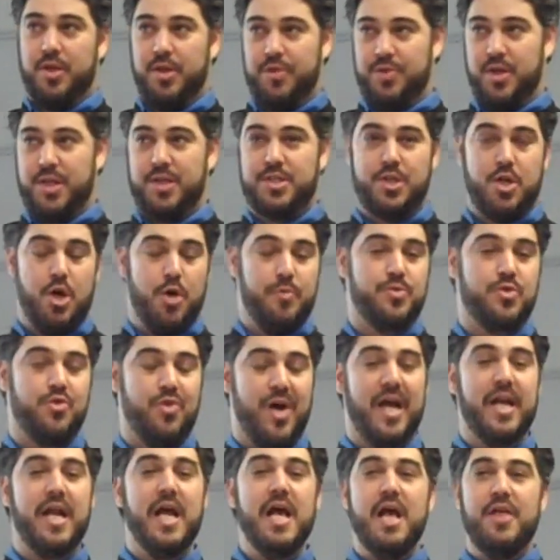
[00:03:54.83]
those slopes,
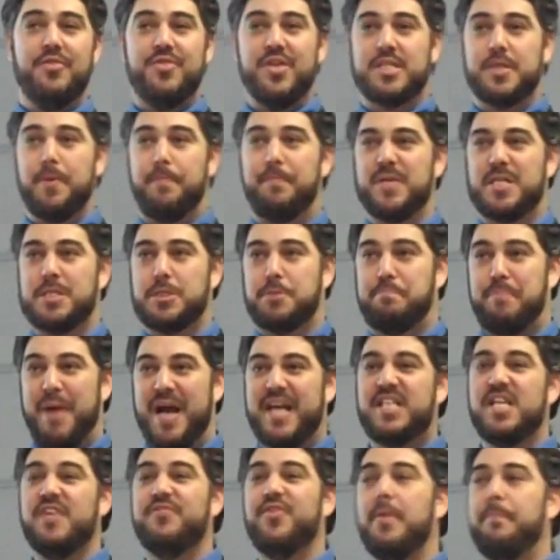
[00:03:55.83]
right? There's a
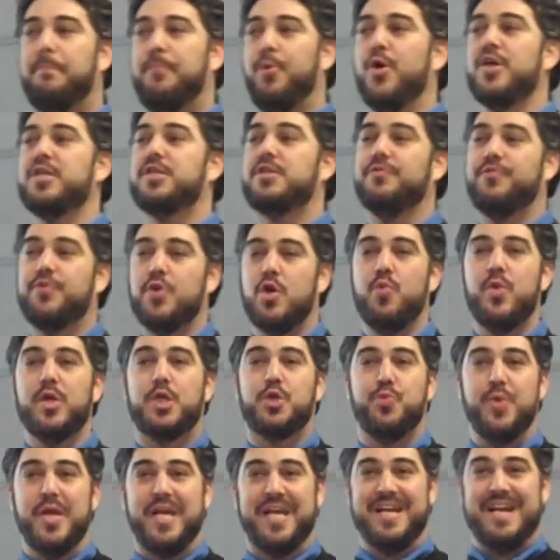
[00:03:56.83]
perspective and point of view
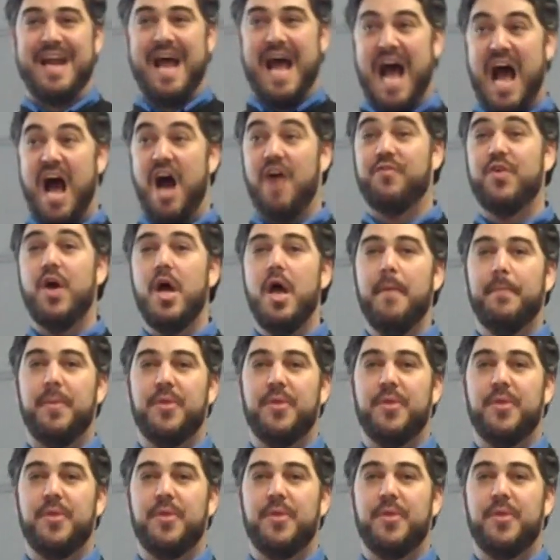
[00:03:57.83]
which we can have,